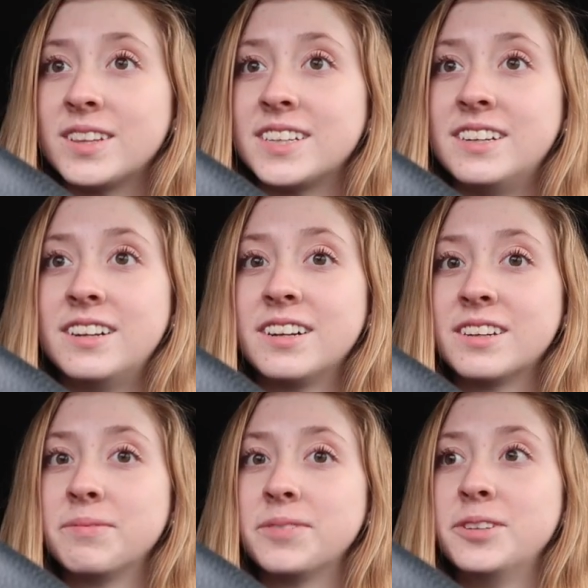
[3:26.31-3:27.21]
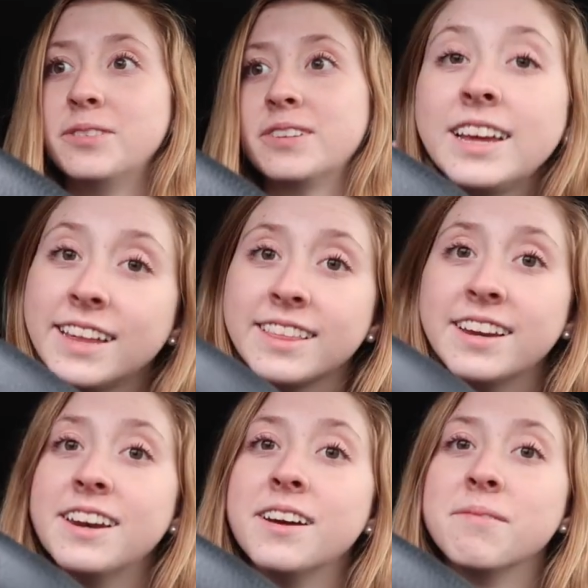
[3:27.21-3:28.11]
wasn't in a good mood.
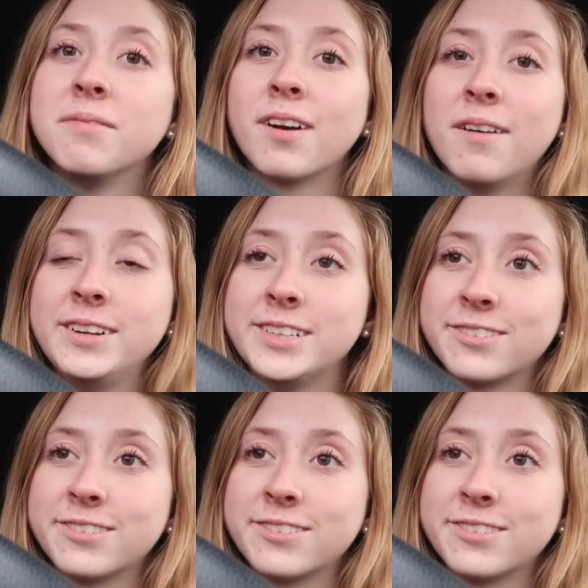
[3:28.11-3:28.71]
Ethan brought me